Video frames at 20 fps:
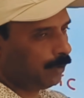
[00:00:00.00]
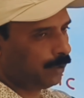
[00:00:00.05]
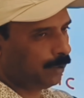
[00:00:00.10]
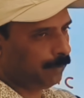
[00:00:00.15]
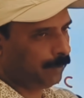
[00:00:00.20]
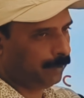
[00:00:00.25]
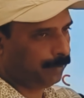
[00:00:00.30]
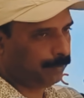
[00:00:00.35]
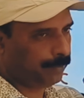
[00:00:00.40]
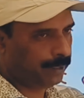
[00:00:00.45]
have to
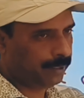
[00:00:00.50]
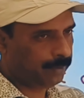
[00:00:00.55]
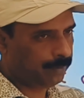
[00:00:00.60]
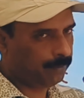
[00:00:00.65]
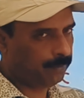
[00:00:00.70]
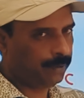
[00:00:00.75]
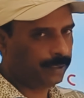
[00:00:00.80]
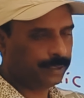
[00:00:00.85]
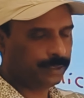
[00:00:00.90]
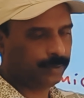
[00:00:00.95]
remember,
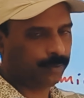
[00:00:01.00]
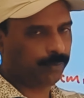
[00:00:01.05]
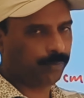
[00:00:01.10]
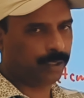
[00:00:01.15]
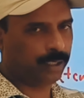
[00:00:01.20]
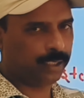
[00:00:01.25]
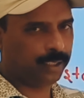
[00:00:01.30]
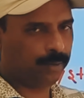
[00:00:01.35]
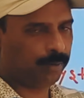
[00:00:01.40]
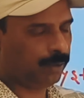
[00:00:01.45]
first
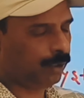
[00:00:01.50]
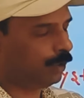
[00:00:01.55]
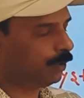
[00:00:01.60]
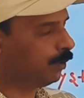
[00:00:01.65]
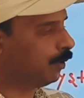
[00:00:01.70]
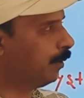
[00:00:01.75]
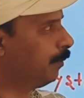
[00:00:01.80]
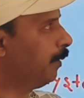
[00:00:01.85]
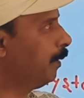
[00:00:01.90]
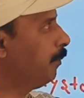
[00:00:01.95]
word you
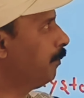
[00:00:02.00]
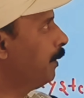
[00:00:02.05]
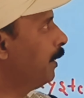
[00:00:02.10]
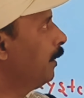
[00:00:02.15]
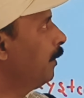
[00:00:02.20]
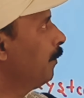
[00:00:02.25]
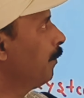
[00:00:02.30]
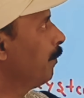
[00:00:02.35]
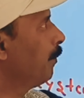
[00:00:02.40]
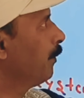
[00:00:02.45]
have to
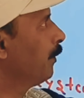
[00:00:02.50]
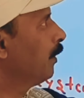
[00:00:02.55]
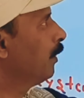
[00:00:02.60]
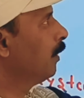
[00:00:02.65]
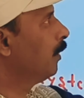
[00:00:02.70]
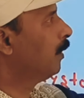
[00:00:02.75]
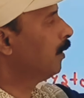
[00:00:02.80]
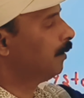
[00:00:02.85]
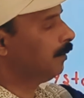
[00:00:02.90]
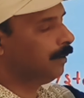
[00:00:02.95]
remember,
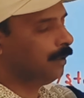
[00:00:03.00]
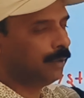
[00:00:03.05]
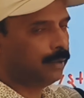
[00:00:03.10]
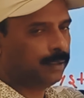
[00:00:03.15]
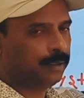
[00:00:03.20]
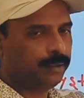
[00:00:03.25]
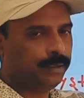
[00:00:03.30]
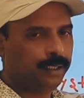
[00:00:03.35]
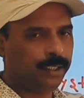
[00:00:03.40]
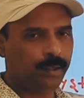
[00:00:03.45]

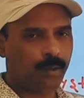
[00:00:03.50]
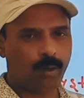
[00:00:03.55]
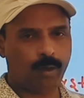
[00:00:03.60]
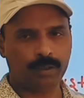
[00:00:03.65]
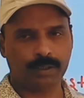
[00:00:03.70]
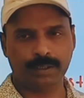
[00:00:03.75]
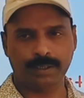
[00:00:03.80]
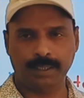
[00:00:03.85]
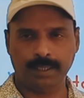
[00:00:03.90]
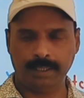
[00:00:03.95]
the
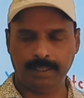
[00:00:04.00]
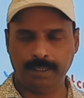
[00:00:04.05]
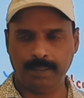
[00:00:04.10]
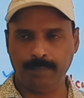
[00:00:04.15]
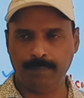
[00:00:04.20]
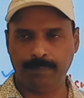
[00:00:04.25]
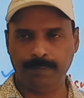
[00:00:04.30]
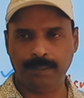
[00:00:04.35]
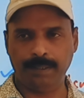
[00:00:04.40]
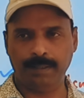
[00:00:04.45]

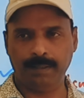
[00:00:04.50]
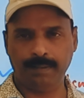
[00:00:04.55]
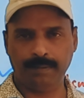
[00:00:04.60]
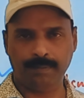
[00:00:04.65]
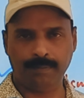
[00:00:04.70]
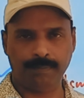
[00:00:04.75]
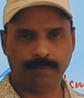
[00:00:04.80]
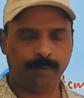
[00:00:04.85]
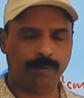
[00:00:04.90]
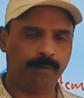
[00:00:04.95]
deoxygenated
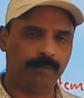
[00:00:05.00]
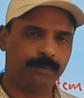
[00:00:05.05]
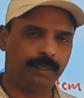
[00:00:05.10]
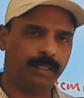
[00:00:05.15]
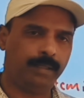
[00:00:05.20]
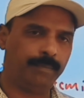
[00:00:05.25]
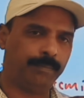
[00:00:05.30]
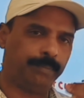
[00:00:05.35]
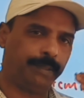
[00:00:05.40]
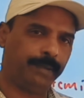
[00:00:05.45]
blood from
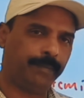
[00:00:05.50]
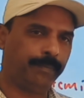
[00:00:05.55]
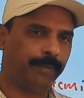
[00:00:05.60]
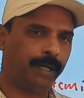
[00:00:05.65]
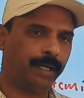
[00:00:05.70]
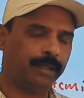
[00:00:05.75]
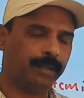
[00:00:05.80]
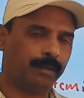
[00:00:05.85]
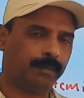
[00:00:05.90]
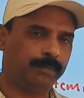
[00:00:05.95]
the upper
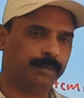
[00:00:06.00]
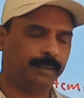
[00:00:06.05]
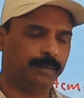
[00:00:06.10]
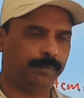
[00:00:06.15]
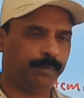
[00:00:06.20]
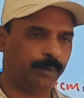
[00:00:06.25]
part of the